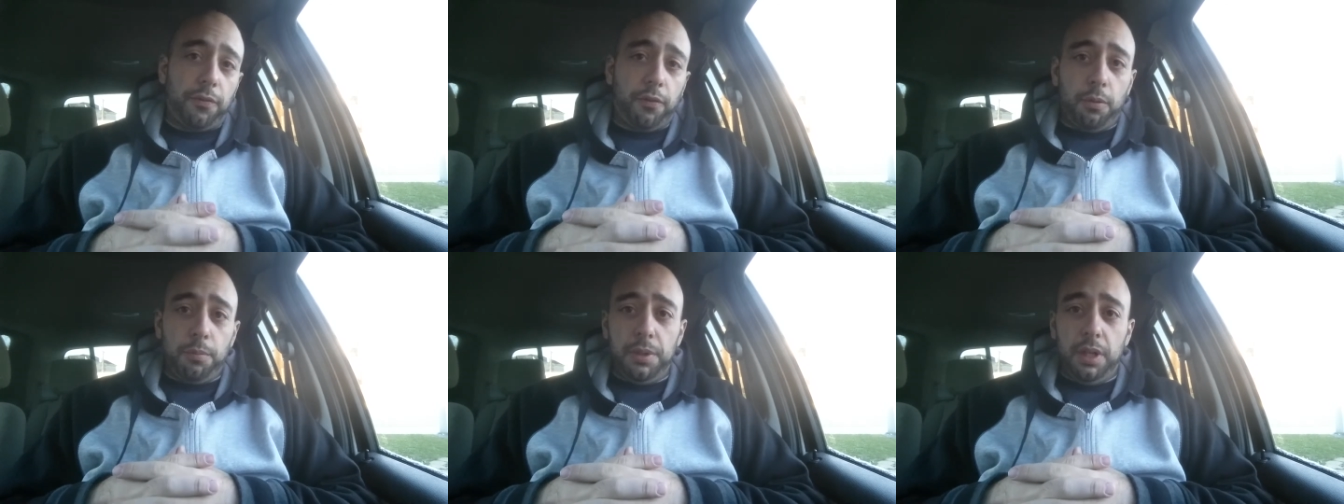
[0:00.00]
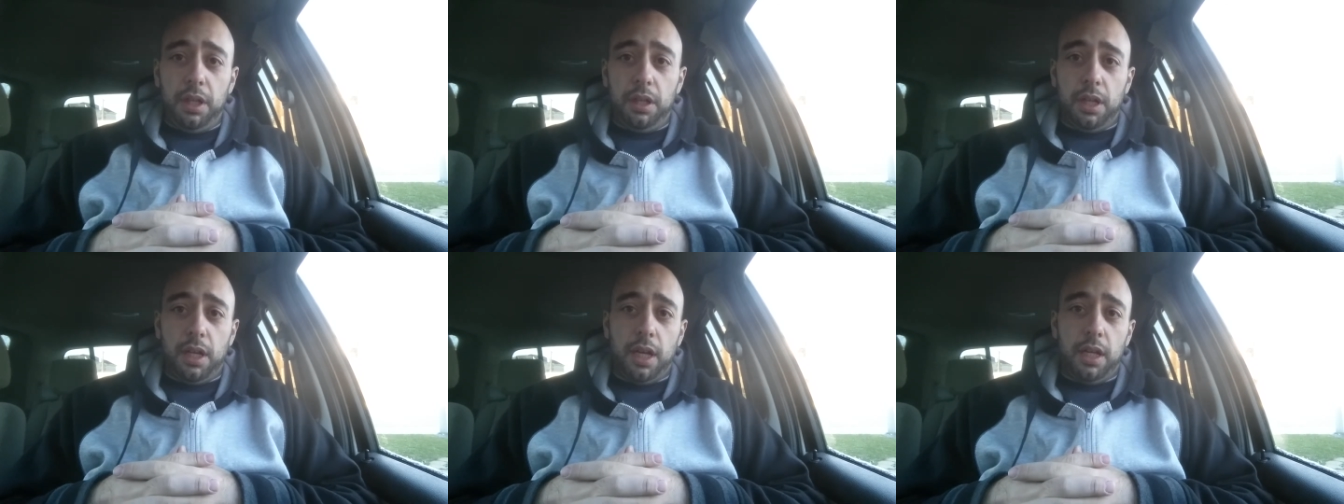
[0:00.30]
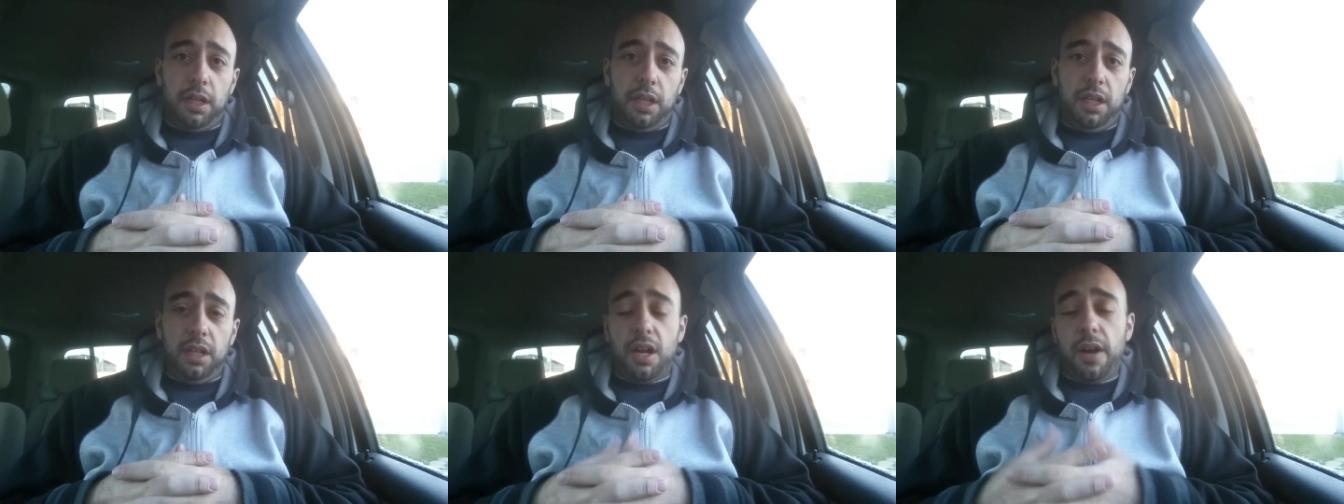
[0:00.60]
for me
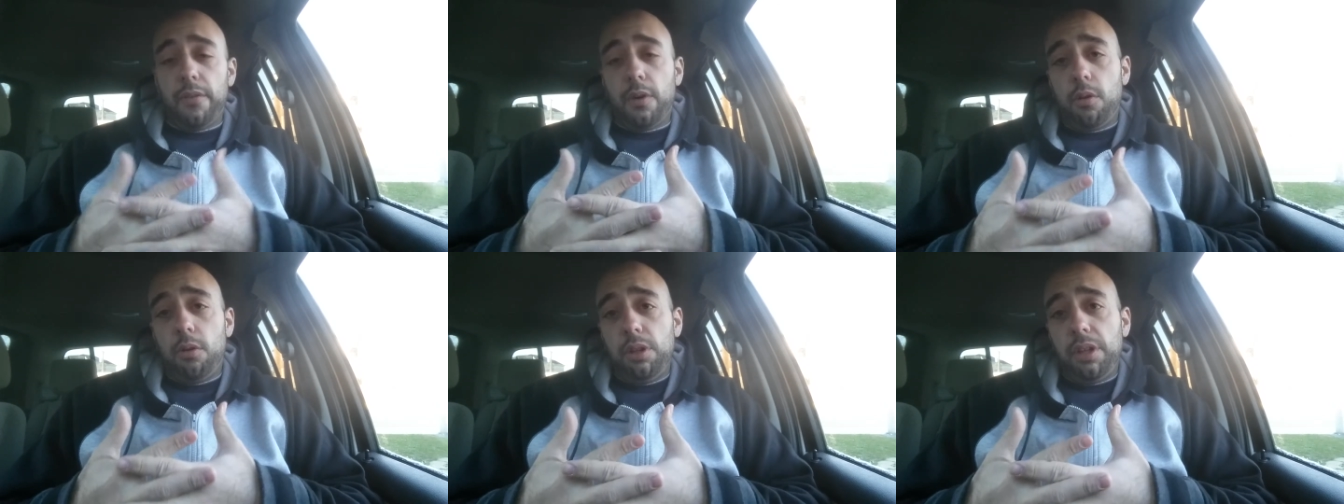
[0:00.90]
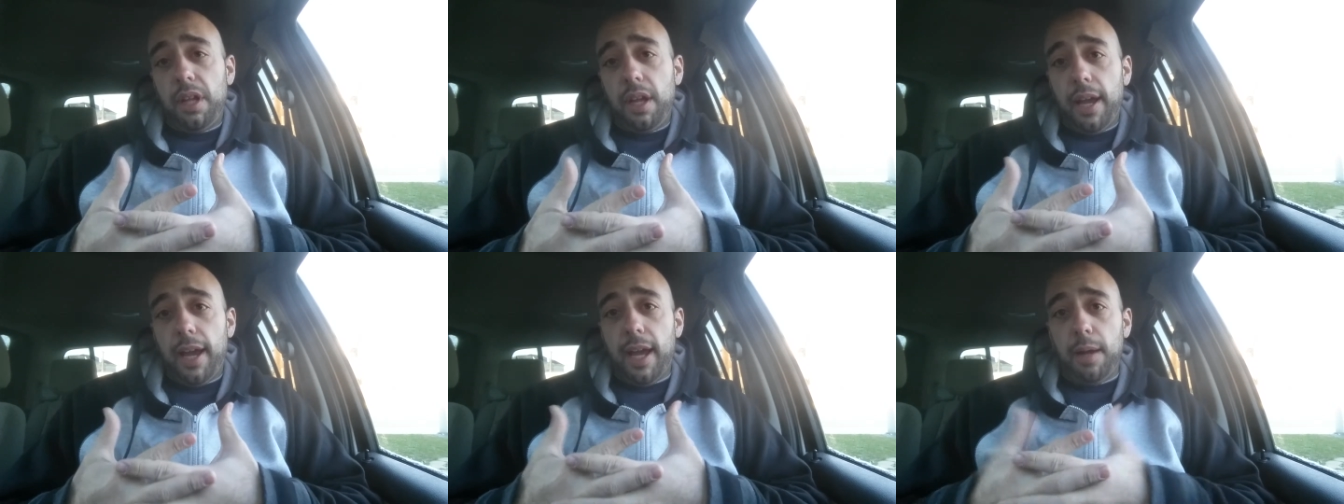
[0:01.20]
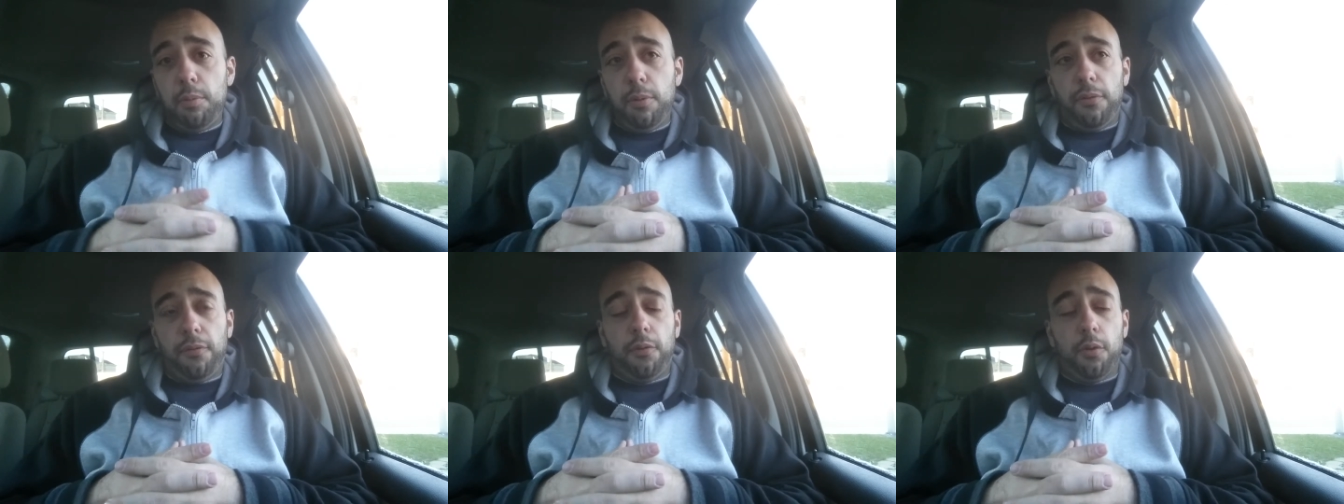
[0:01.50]
that he never really
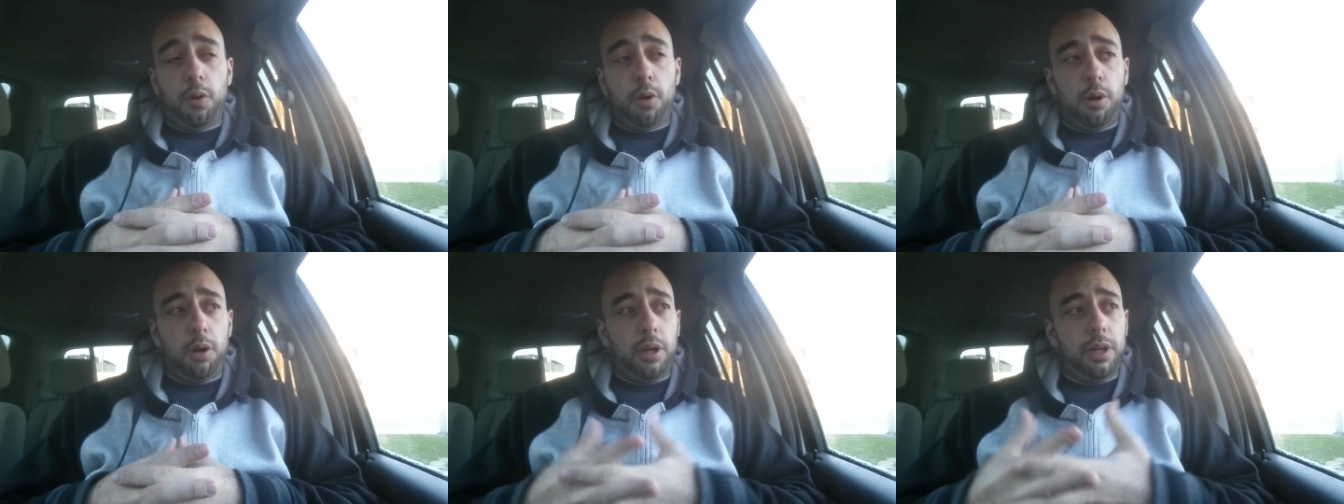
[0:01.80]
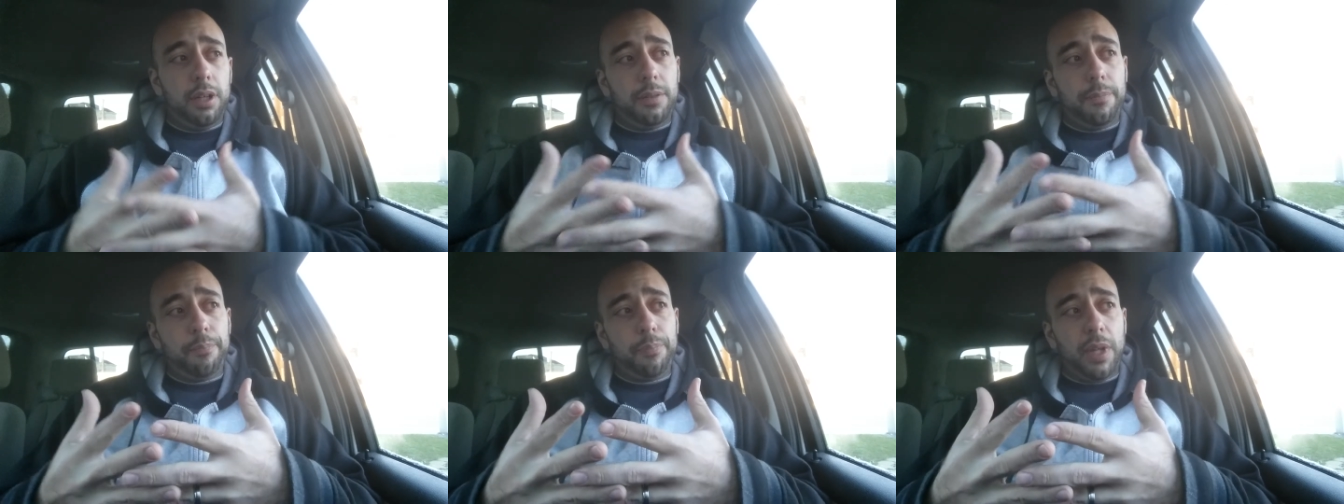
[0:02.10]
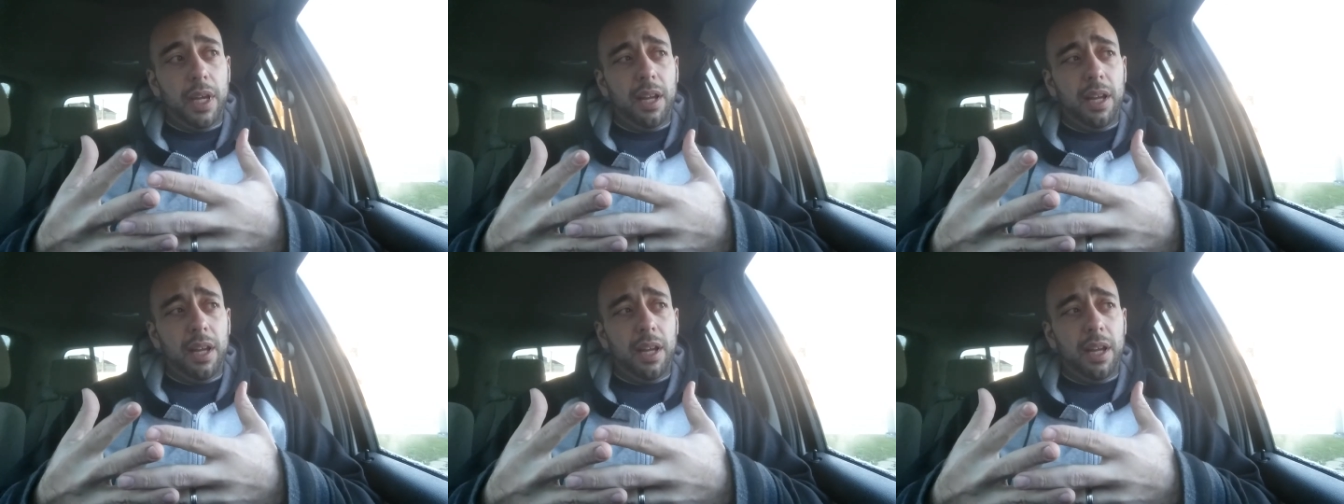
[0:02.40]
had before and,